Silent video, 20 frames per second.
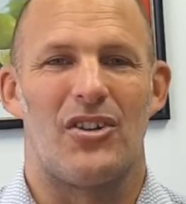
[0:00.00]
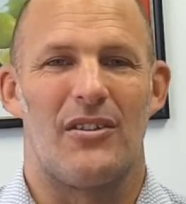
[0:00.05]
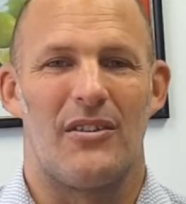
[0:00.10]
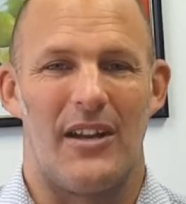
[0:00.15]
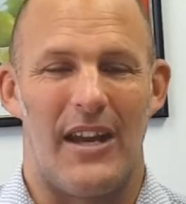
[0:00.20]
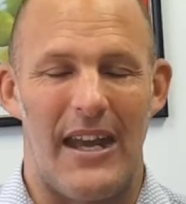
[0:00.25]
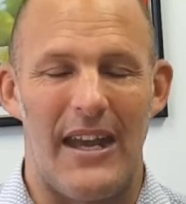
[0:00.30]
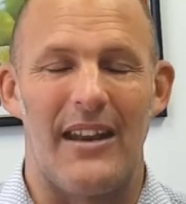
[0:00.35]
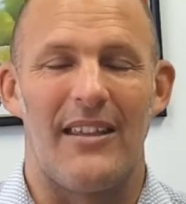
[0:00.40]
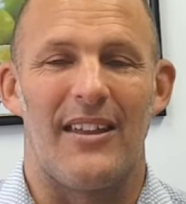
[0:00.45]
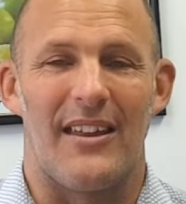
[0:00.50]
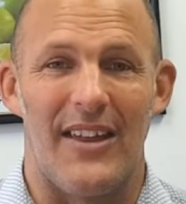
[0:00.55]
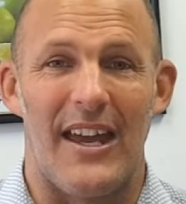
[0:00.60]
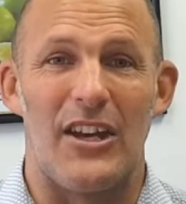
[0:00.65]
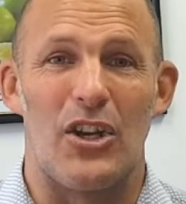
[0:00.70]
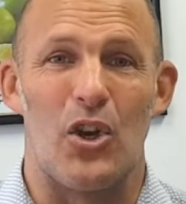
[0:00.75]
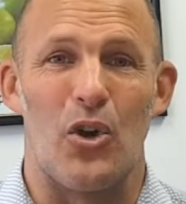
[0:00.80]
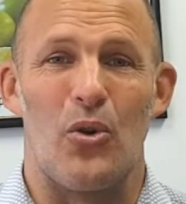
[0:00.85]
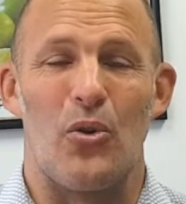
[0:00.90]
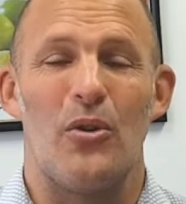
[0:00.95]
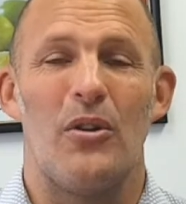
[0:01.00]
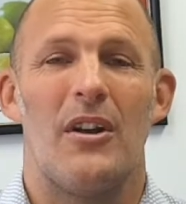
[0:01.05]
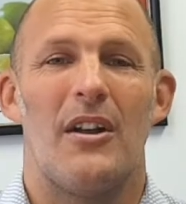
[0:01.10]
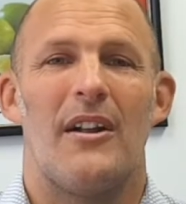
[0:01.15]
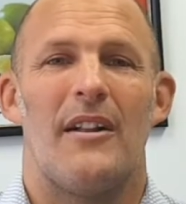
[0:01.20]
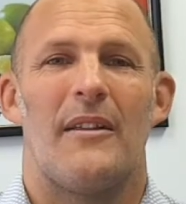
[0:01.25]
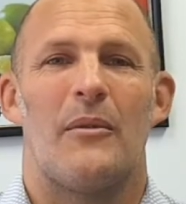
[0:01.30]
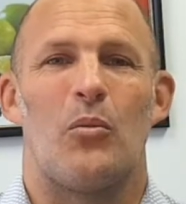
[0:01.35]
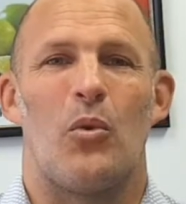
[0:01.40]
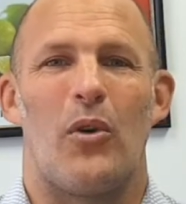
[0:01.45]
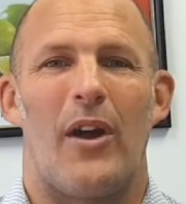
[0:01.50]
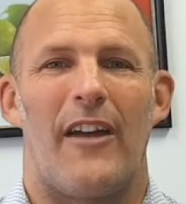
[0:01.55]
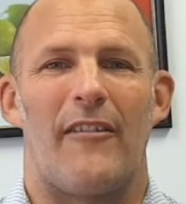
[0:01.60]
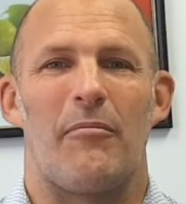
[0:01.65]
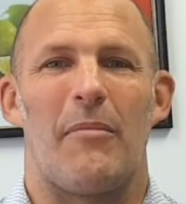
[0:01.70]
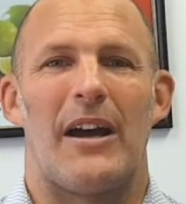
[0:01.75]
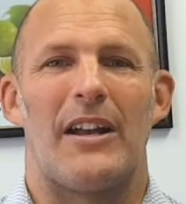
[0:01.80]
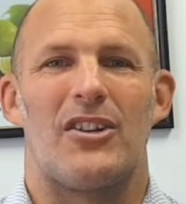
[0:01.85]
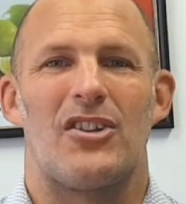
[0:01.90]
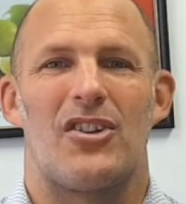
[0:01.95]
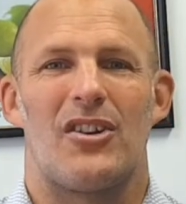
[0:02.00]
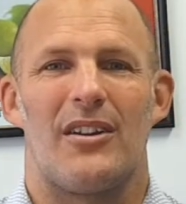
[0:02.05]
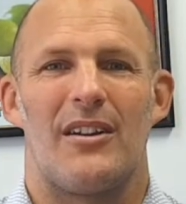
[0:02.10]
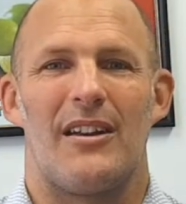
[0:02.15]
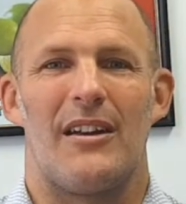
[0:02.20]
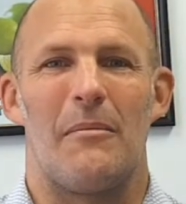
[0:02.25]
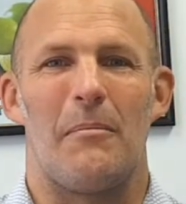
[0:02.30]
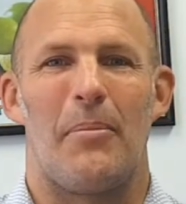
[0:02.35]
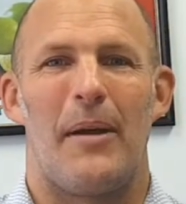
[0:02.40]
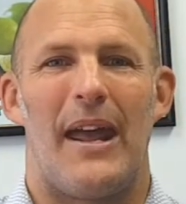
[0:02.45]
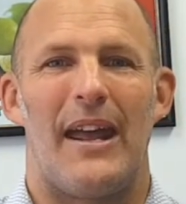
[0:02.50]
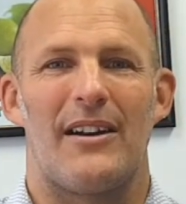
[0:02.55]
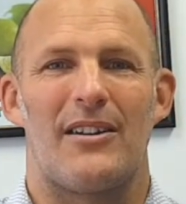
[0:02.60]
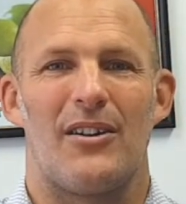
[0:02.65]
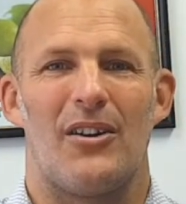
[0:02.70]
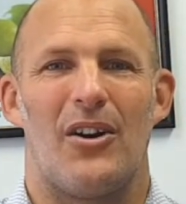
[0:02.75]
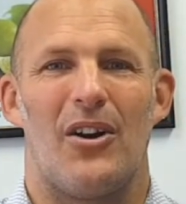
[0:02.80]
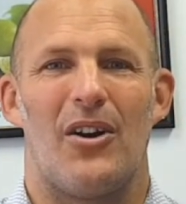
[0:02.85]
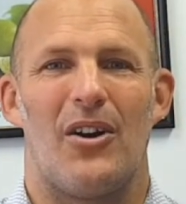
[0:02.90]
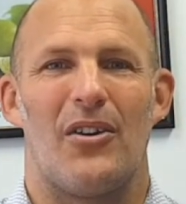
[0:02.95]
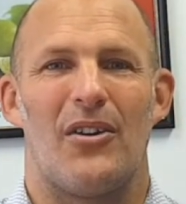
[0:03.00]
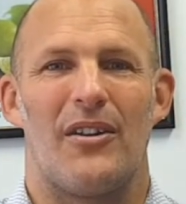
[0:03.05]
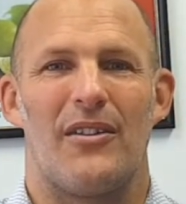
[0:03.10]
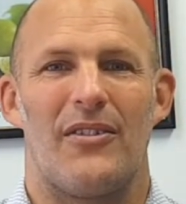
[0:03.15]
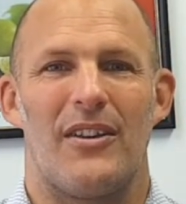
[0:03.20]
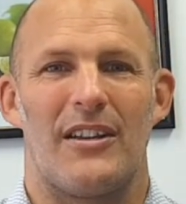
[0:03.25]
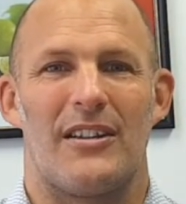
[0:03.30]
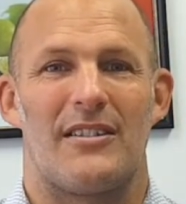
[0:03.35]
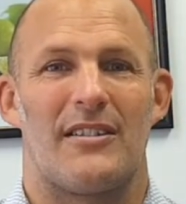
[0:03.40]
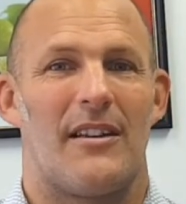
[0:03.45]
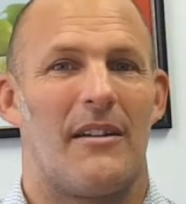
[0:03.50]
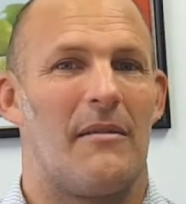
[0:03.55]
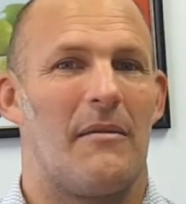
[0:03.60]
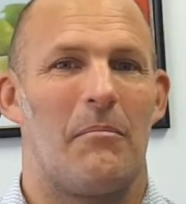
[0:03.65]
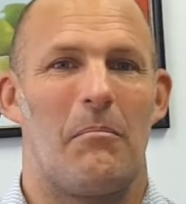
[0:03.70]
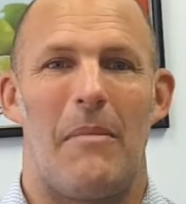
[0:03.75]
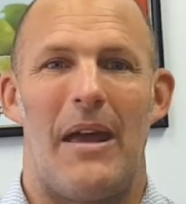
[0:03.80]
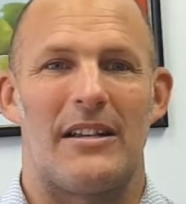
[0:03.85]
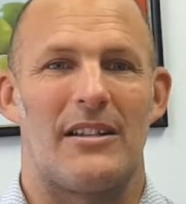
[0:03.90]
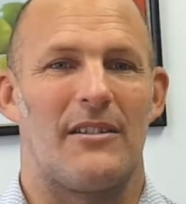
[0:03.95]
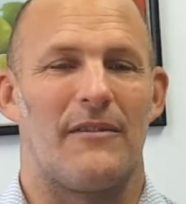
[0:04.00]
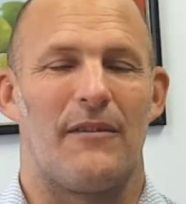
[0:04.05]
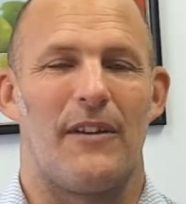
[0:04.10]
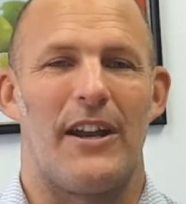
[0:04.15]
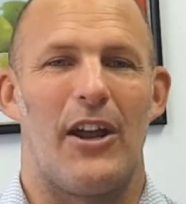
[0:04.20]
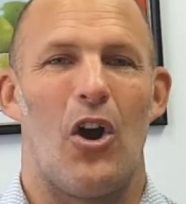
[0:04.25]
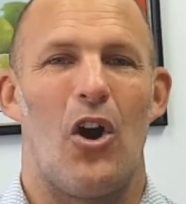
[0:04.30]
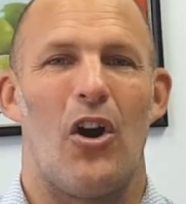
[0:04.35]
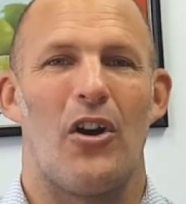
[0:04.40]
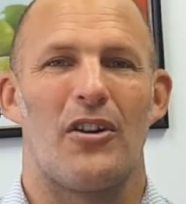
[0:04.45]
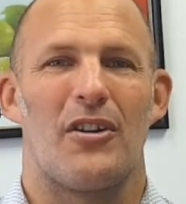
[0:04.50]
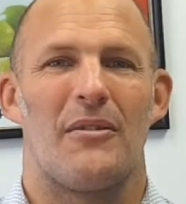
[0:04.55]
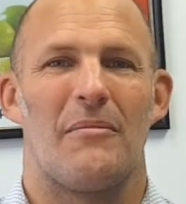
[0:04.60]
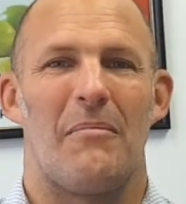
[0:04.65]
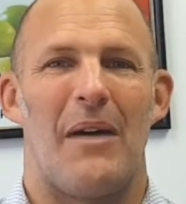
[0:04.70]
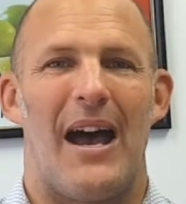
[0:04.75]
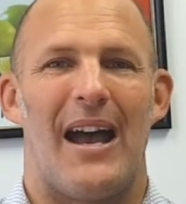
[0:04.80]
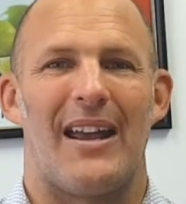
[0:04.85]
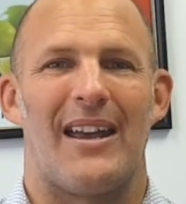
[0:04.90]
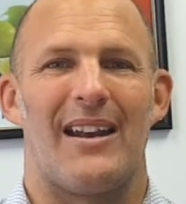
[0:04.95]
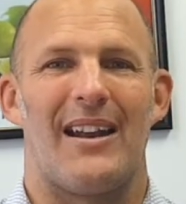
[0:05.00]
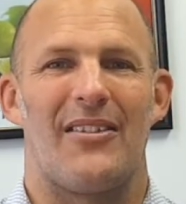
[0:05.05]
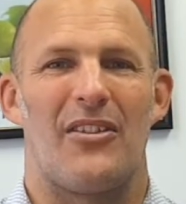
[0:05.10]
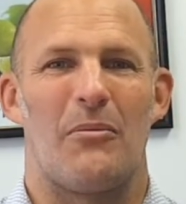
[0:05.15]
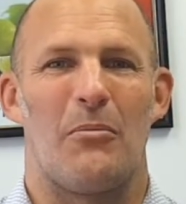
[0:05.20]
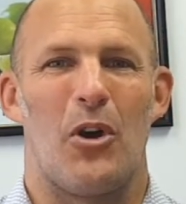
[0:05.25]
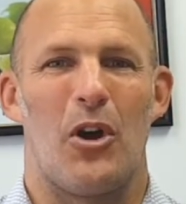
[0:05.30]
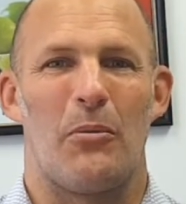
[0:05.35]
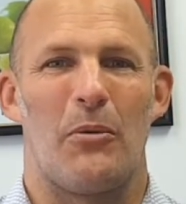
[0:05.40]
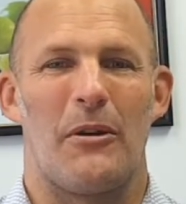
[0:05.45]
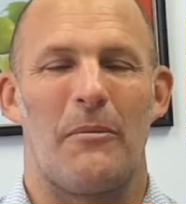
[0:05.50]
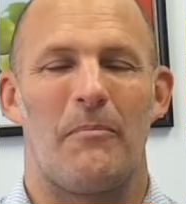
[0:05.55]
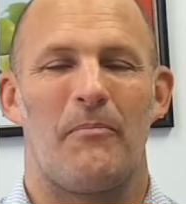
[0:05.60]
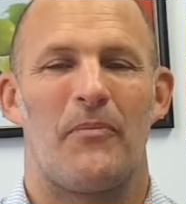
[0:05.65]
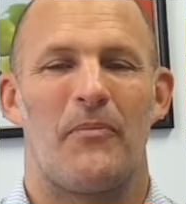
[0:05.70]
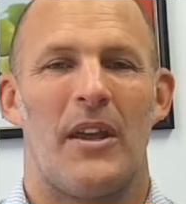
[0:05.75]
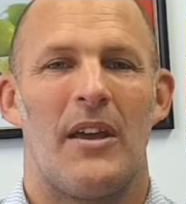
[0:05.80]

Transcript: they do will have much impact on this massively hot market at the moment.